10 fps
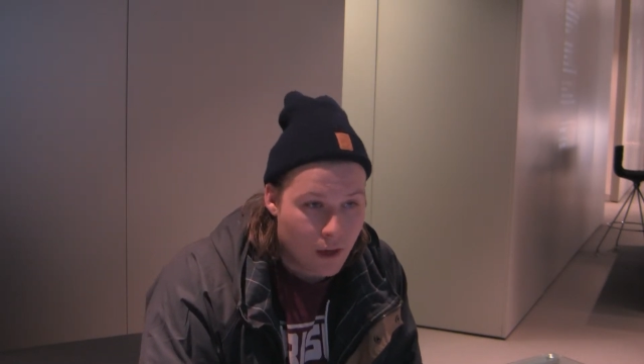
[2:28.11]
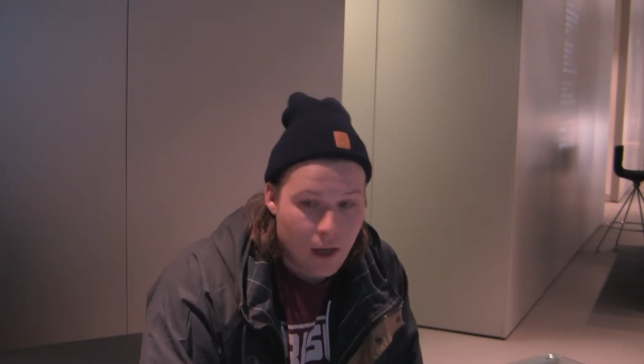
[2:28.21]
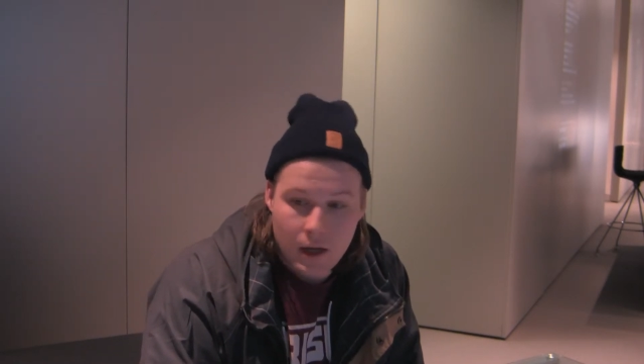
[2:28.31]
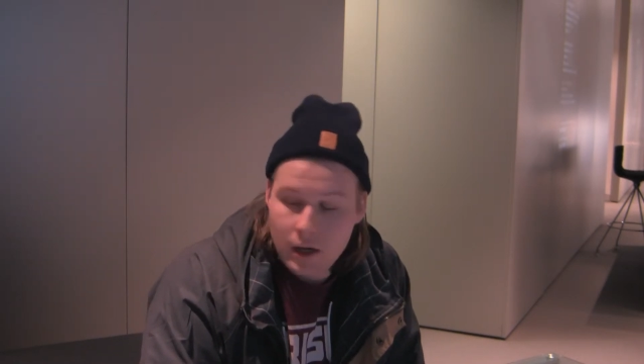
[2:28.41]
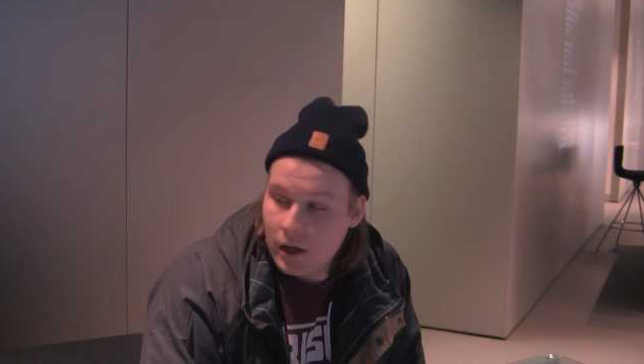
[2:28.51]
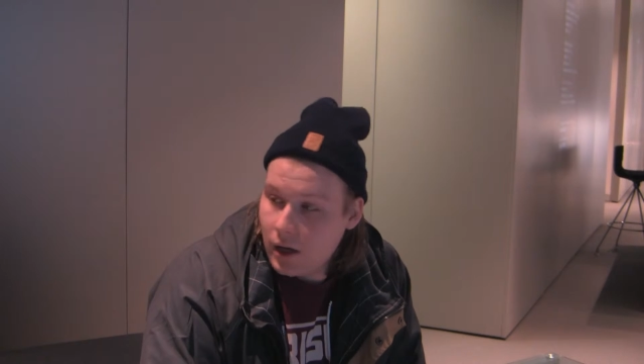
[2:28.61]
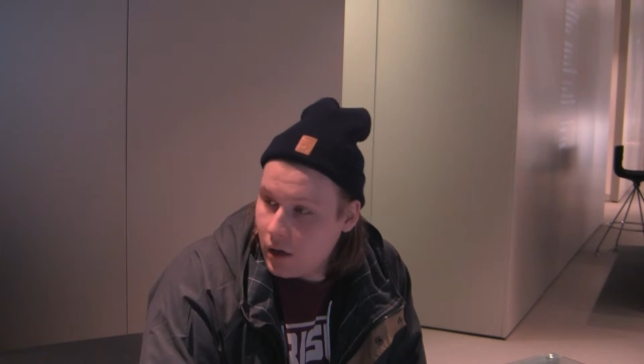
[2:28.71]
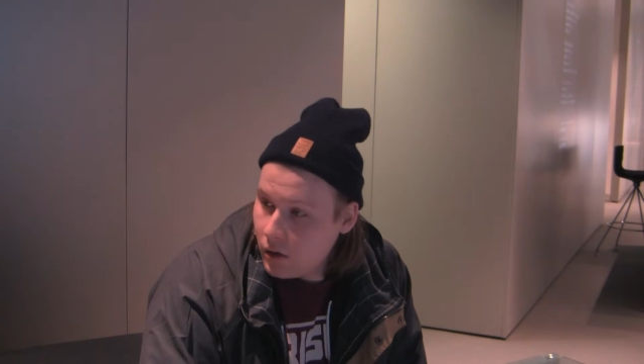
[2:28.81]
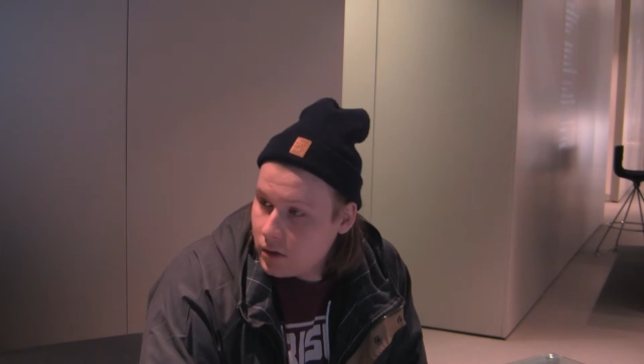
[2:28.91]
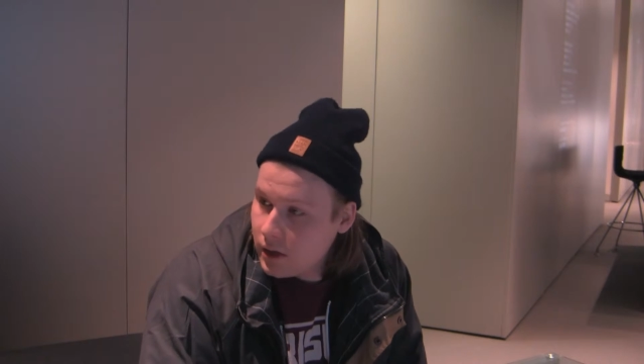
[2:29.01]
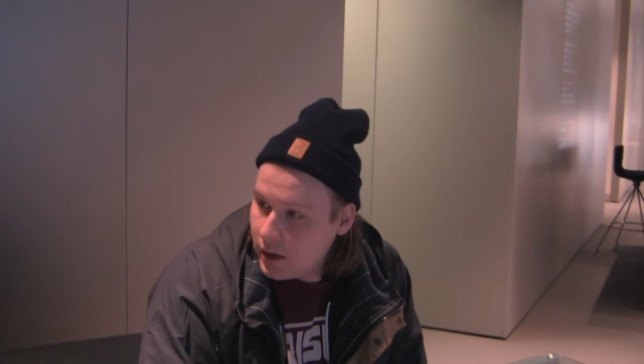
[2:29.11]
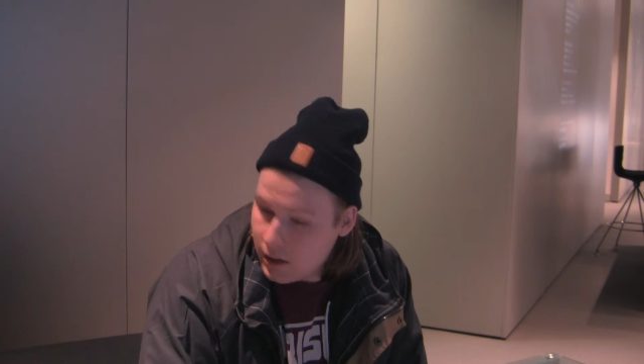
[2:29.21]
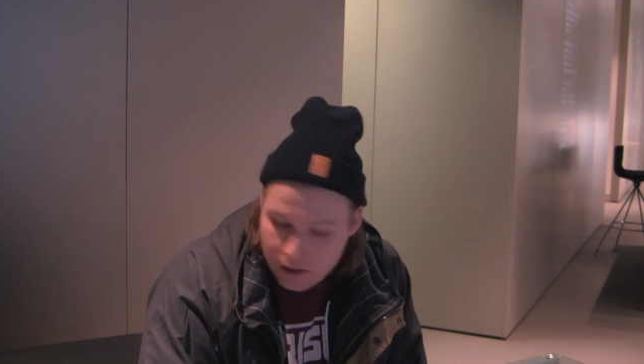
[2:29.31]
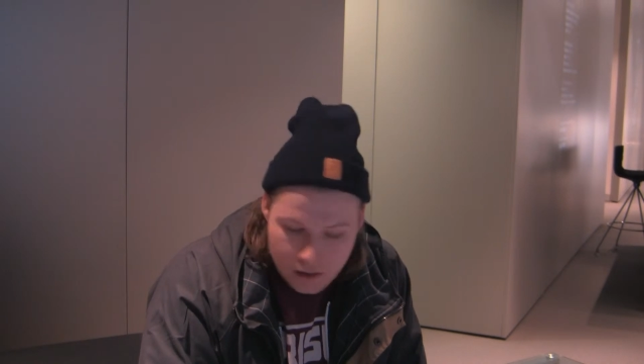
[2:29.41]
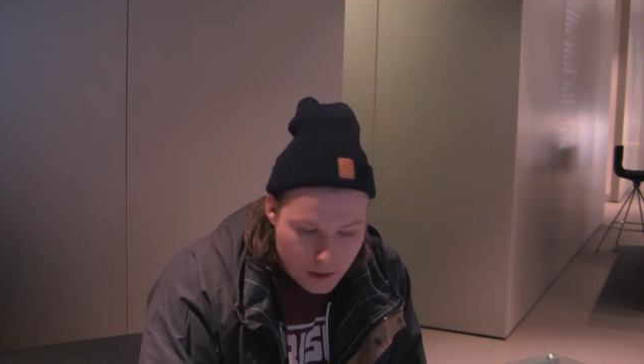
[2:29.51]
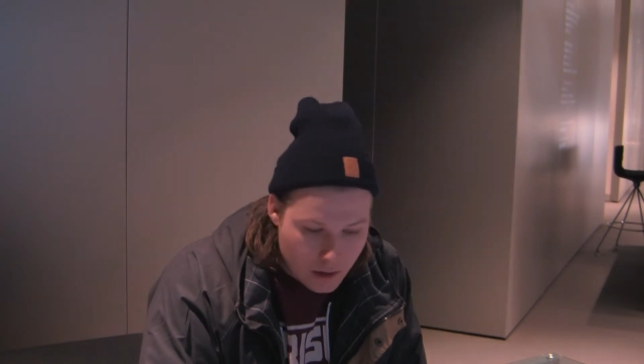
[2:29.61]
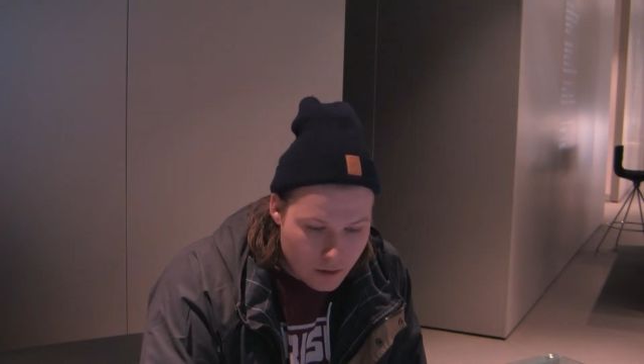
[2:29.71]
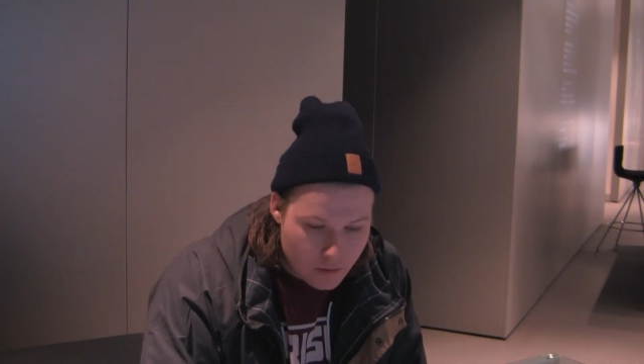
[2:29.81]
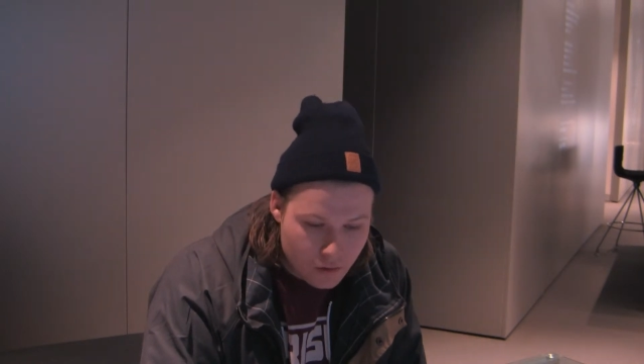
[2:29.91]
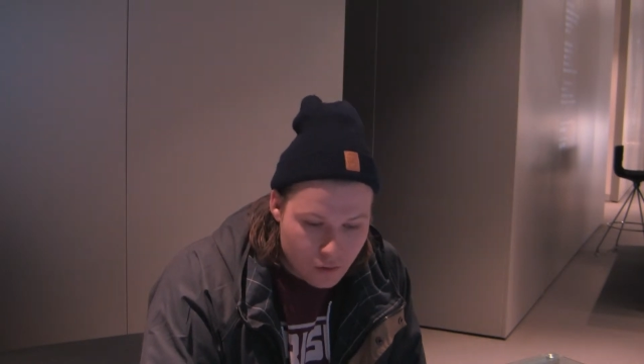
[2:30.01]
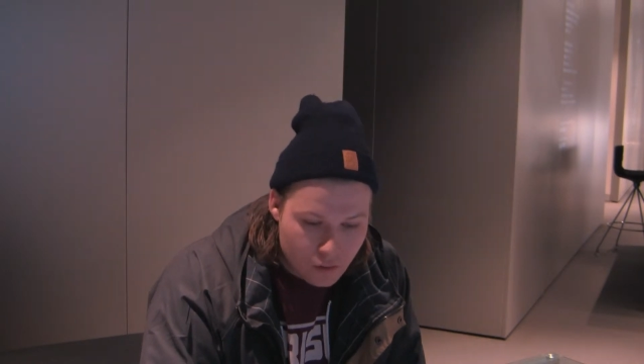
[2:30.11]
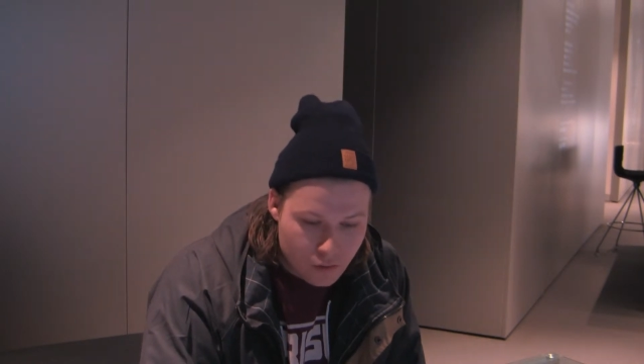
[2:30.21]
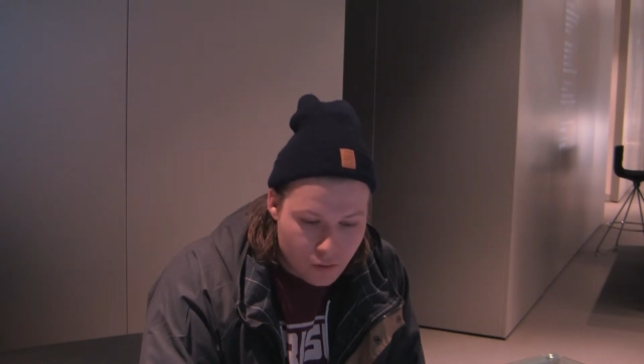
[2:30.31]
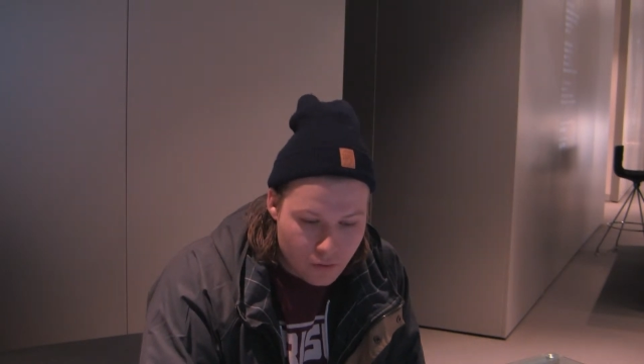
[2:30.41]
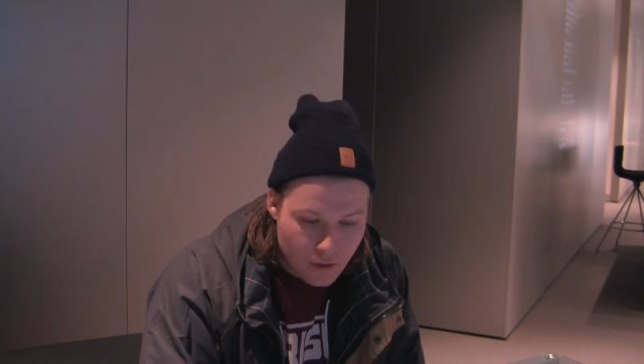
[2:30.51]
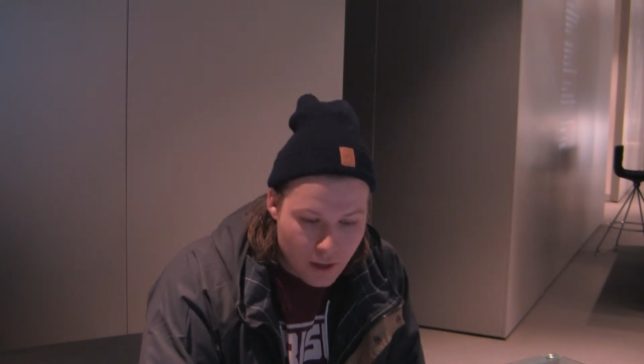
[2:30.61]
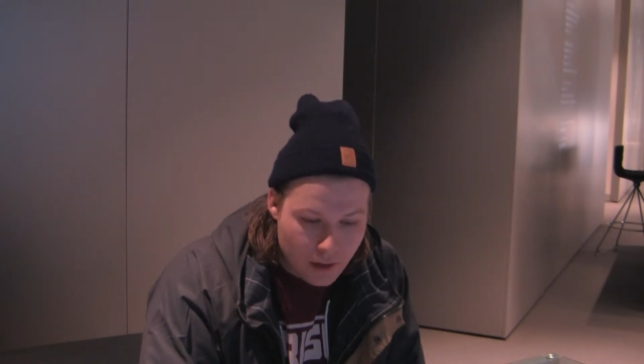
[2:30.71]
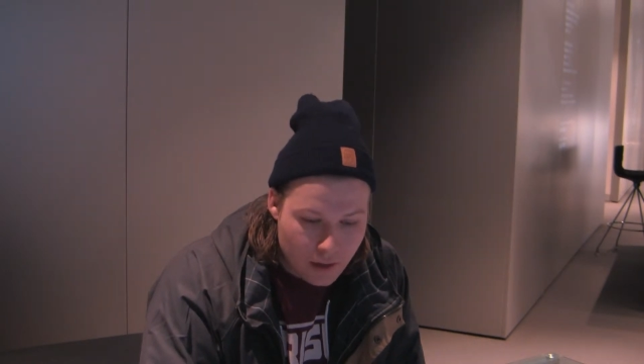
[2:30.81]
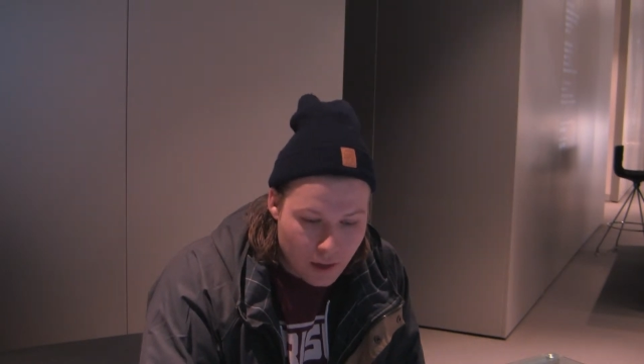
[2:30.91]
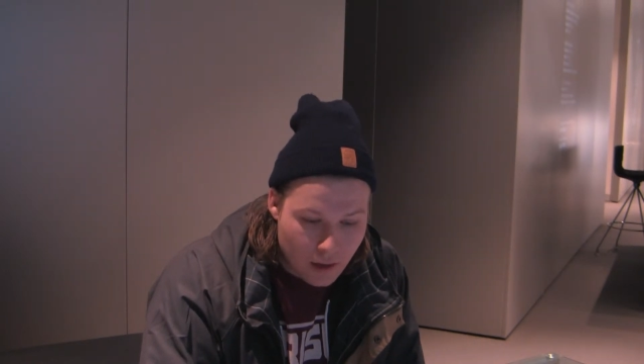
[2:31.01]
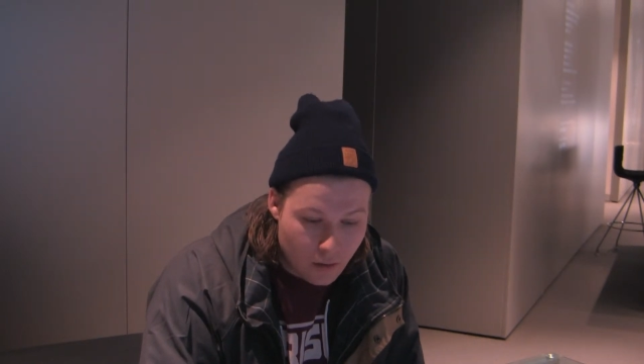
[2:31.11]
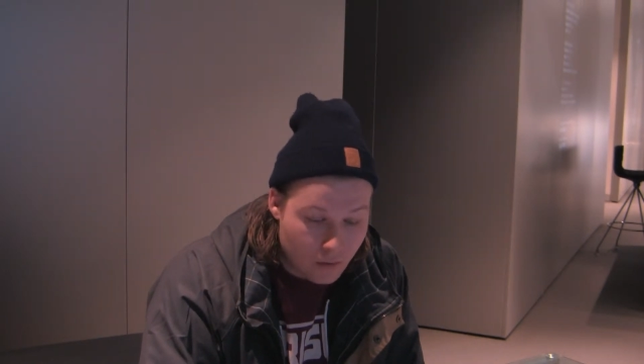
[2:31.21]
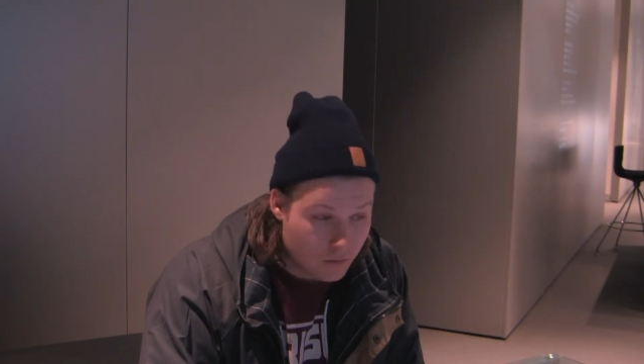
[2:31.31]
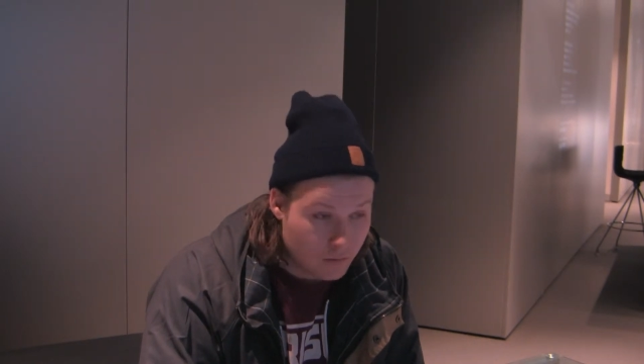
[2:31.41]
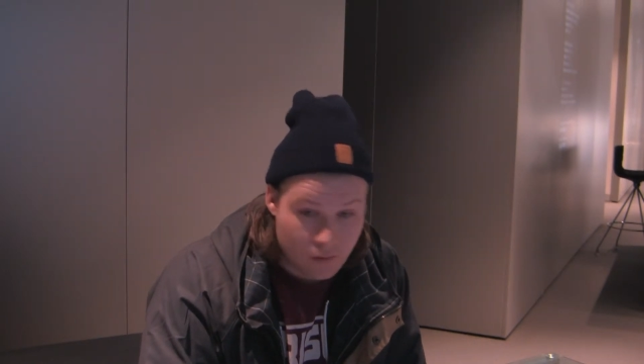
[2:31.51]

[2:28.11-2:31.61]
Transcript: that I looked at the internet to find out